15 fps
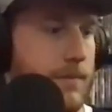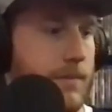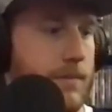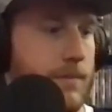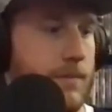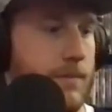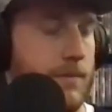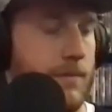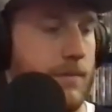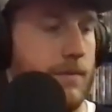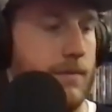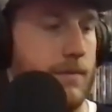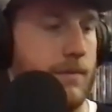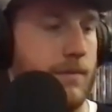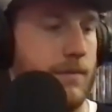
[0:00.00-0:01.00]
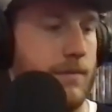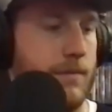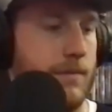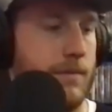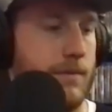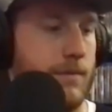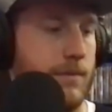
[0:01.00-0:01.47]

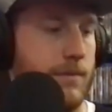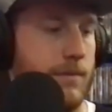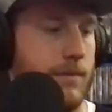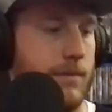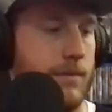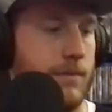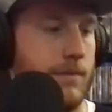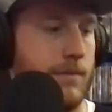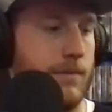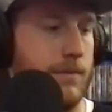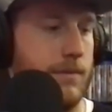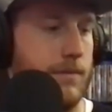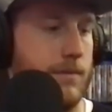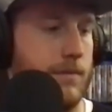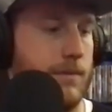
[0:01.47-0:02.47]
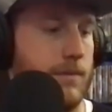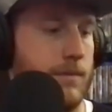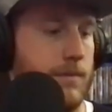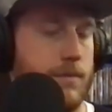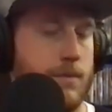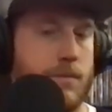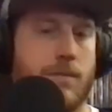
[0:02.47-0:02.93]

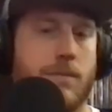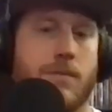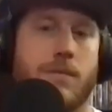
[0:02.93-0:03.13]
This person isn't speaking.